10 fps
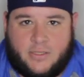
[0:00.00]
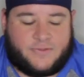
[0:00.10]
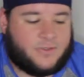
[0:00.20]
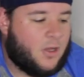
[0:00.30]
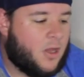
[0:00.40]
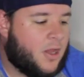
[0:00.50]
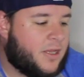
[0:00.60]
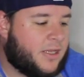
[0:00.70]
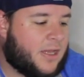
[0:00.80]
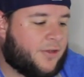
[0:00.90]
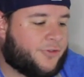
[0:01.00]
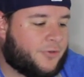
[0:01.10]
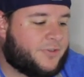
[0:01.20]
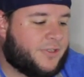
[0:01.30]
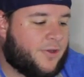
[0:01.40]
hits. He had
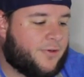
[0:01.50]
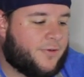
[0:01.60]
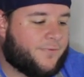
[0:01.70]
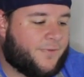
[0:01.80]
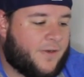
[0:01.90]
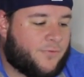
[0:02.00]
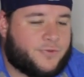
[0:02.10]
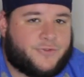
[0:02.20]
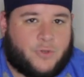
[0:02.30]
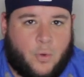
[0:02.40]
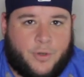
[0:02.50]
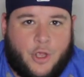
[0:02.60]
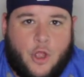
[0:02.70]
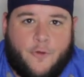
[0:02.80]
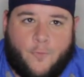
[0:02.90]
1,305 runs
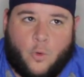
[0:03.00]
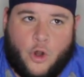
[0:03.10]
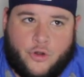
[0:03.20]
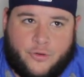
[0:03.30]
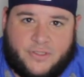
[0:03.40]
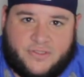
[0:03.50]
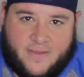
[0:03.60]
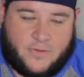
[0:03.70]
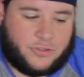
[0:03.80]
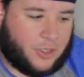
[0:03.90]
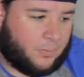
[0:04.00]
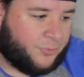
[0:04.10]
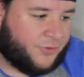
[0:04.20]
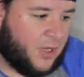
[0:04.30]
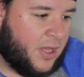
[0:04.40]
scored, 407
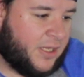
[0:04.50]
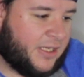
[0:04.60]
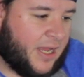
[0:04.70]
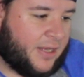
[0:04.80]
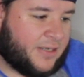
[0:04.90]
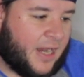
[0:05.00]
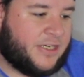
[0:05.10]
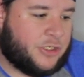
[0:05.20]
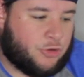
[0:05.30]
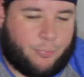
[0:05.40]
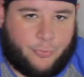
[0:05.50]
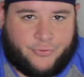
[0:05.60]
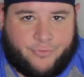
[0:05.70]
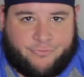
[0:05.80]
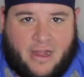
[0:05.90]
doubles. He had 90
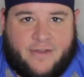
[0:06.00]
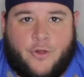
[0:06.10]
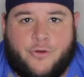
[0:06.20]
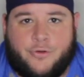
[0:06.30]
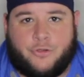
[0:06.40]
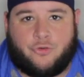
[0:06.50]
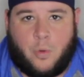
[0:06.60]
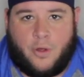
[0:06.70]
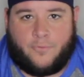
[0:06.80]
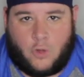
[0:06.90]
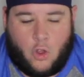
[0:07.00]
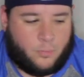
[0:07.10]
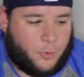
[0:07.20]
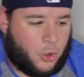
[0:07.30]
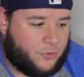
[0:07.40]
triples, 512
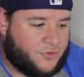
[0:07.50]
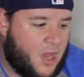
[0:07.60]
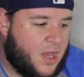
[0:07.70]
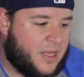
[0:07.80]
long balls.